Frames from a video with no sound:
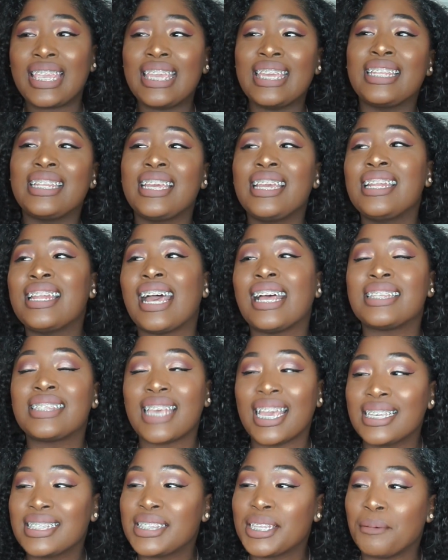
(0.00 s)
then I
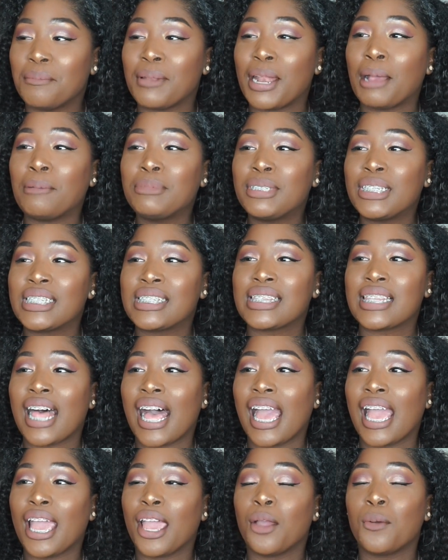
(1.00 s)
text him and I'm just
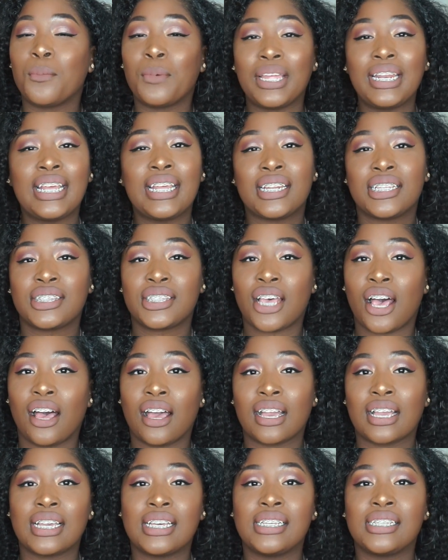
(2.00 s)
like, we need to
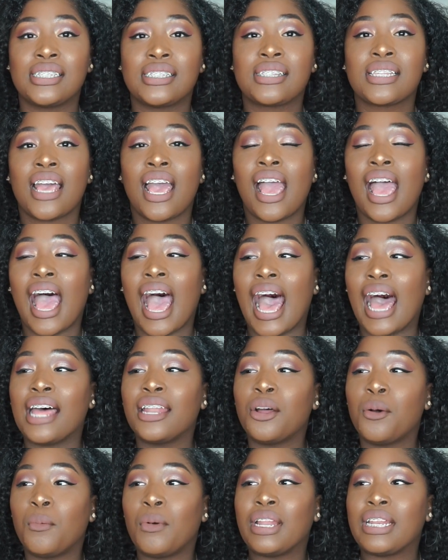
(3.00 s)
talk because I
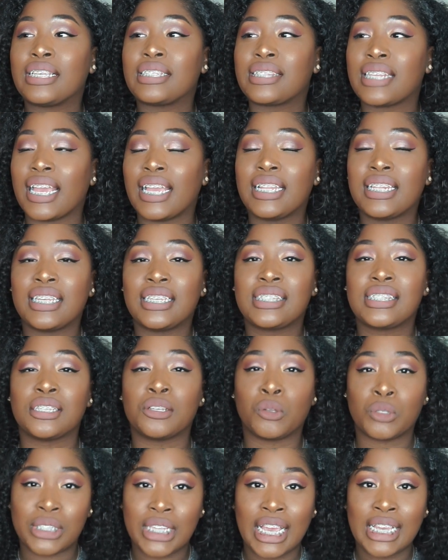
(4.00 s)
don't want to say this
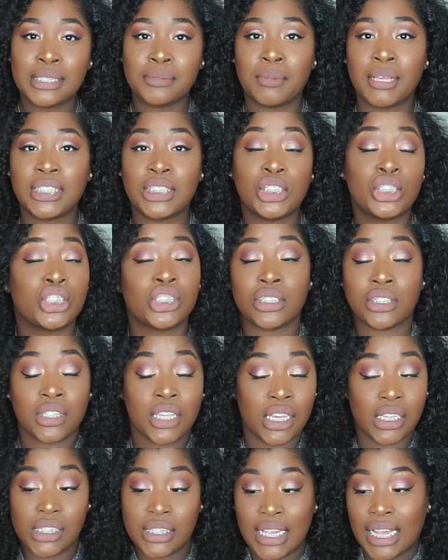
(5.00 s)
on text messages,
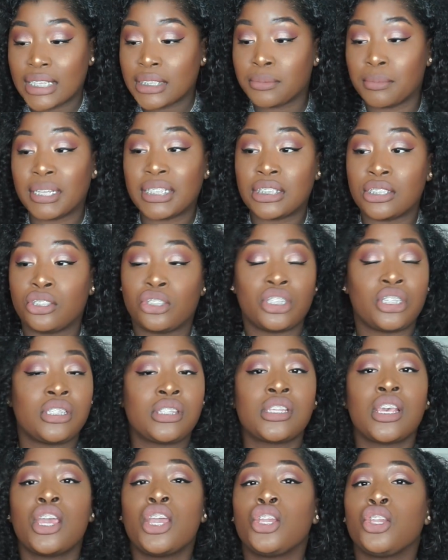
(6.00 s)
because text
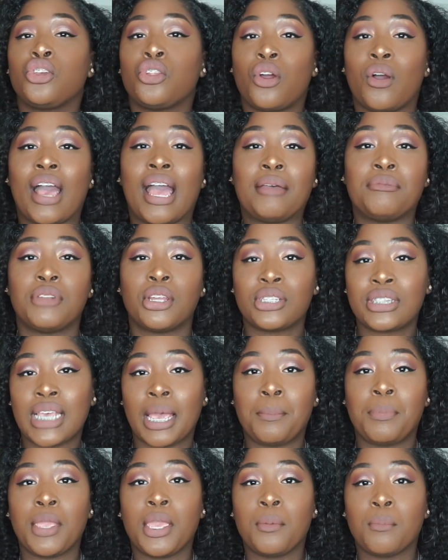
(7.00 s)
messages, you don't have no
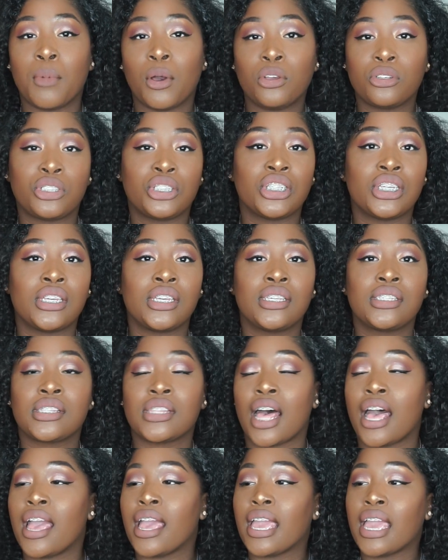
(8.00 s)
type of emotions.
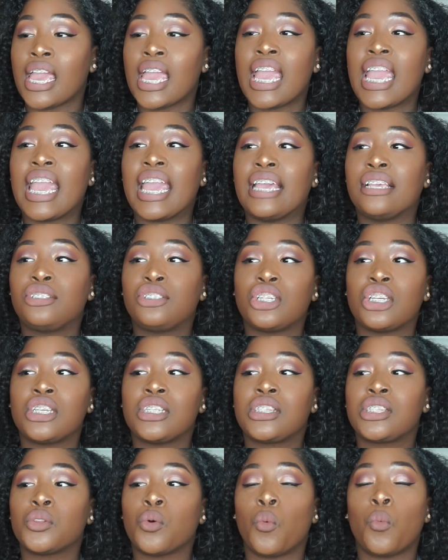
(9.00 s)
Like, it's
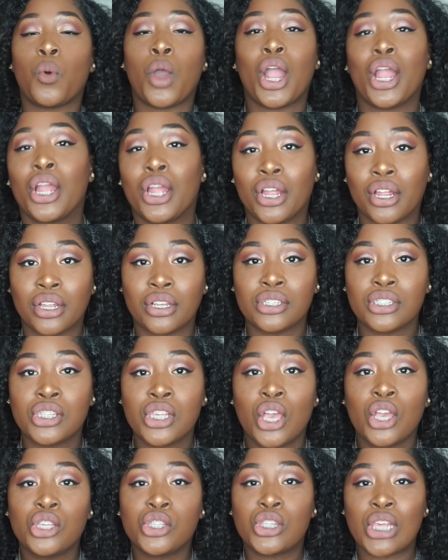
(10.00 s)
just words.
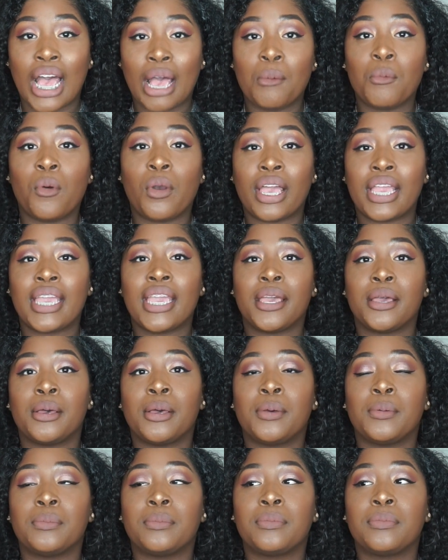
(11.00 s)
So I want
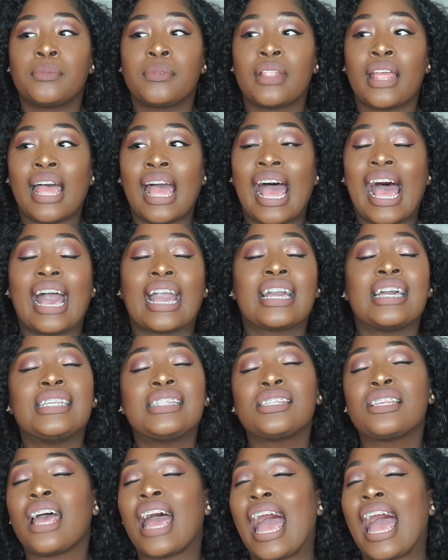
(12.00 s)
him, because